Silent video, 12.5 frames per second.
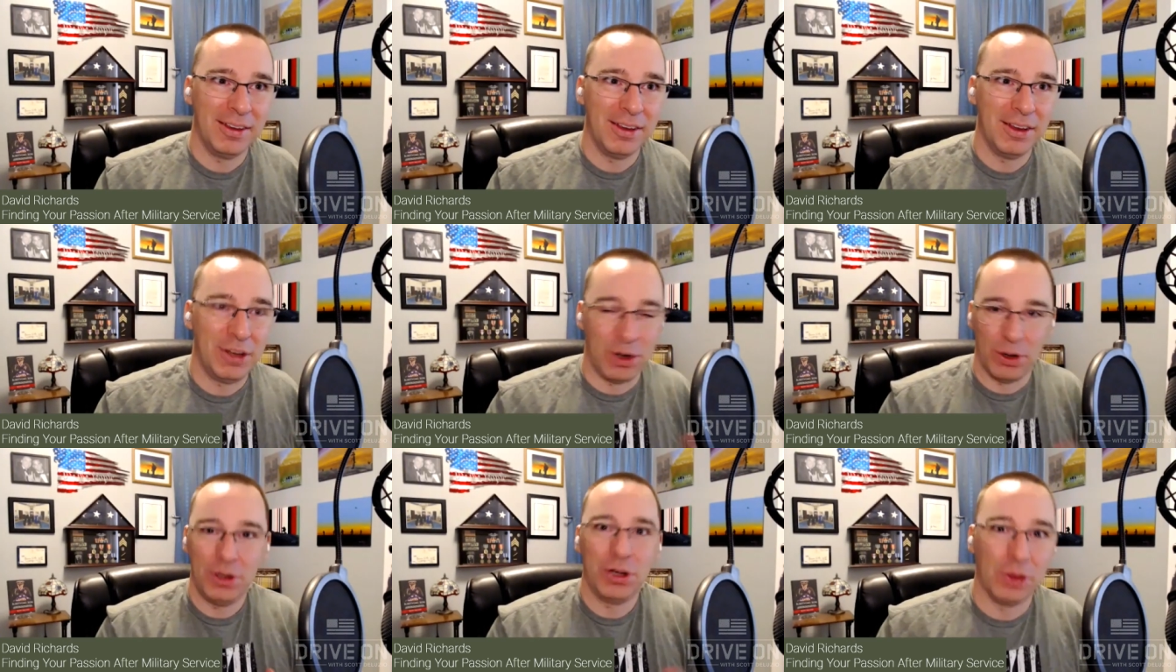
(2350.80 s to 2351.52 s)

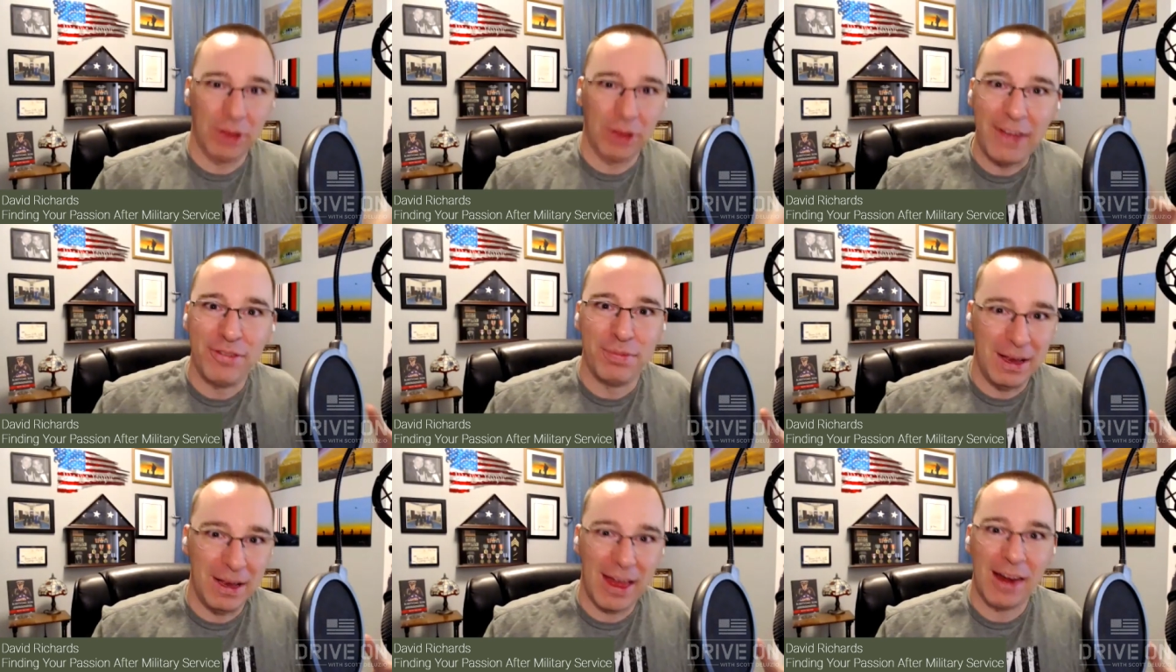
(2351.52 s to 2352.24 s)
your, your life
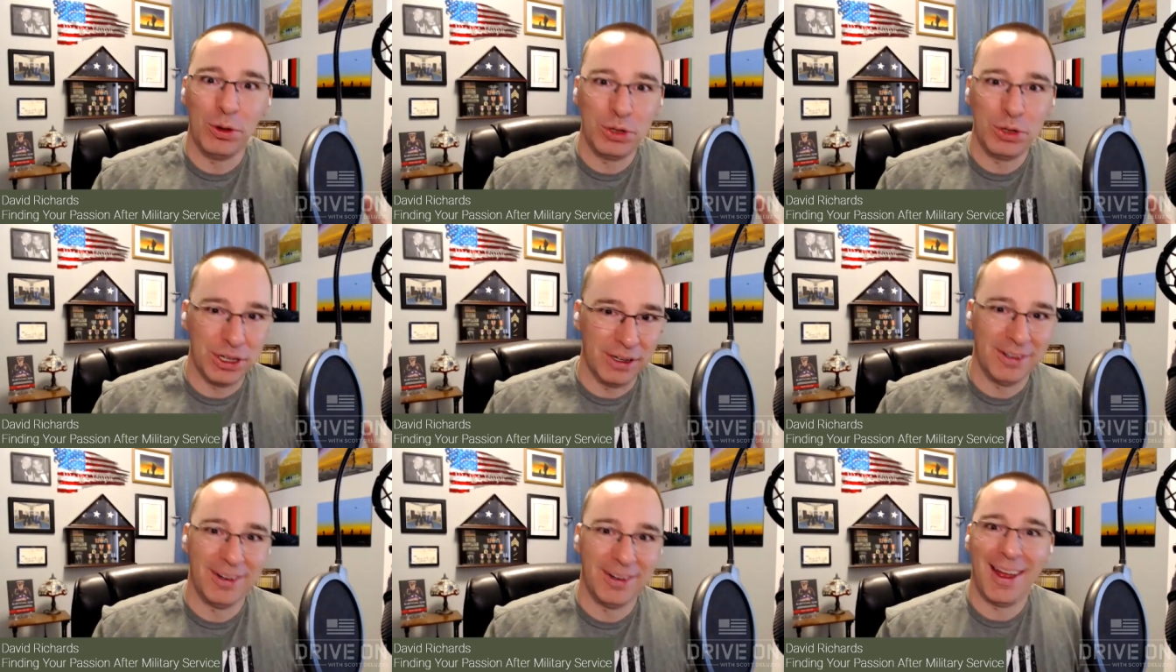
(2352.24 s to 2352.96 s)
being that
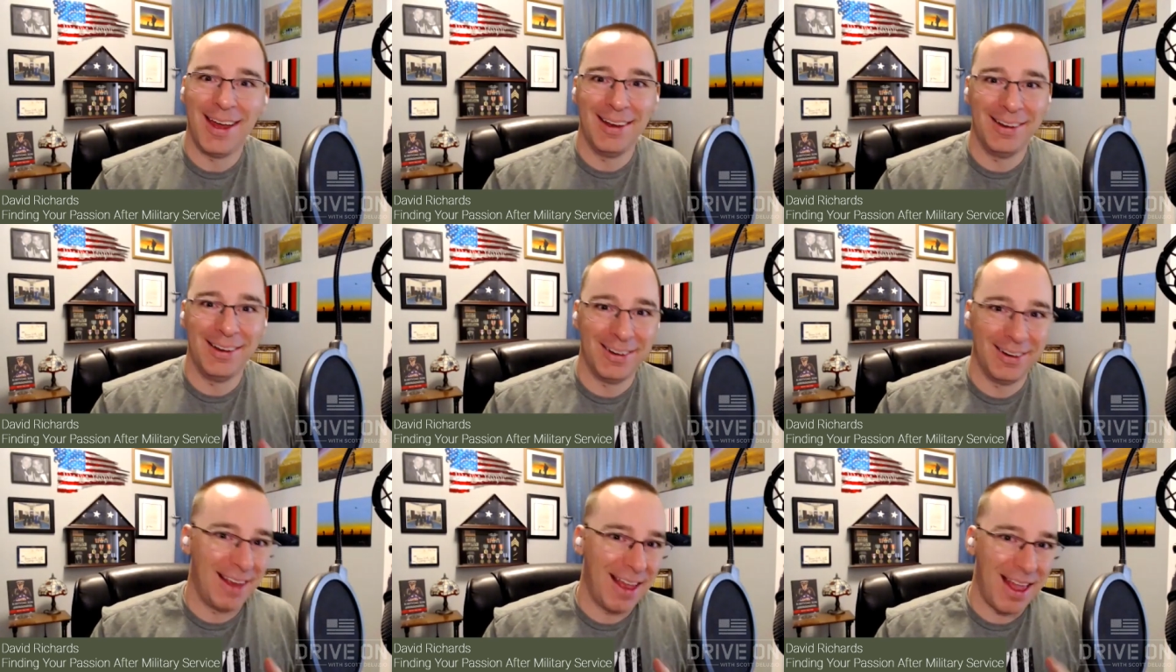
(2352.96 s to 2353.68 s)
ocean and yep